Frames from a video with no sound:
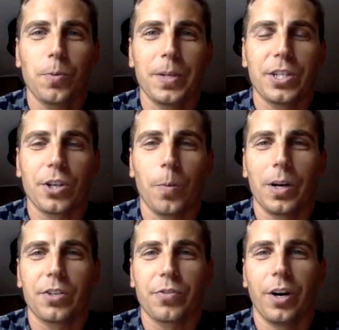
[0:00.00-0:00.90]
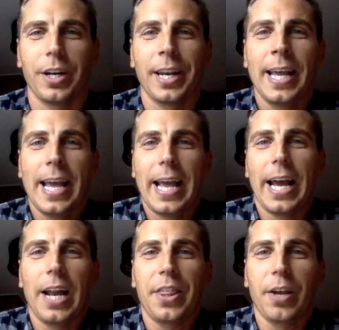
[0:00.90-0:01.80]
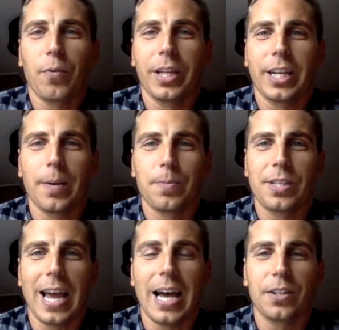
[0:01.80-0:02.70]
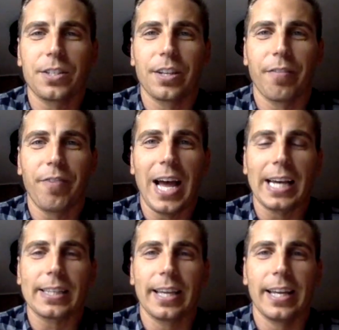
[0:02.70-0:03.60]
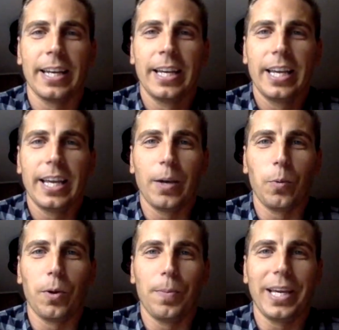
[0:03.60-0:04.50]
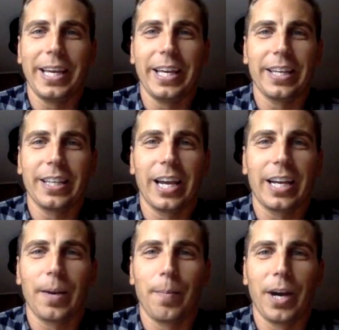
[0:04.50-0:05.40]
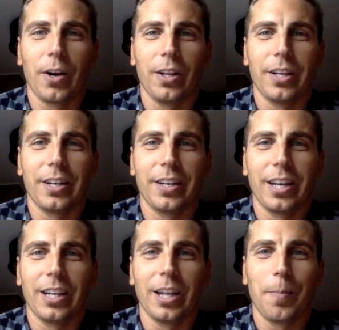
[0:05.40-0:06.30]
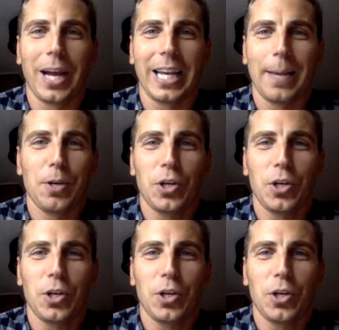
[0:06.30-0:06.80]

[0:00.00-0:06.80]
this would be so much fun. And I think it really comes down to the fact that it would be like in a Maryland alumni game.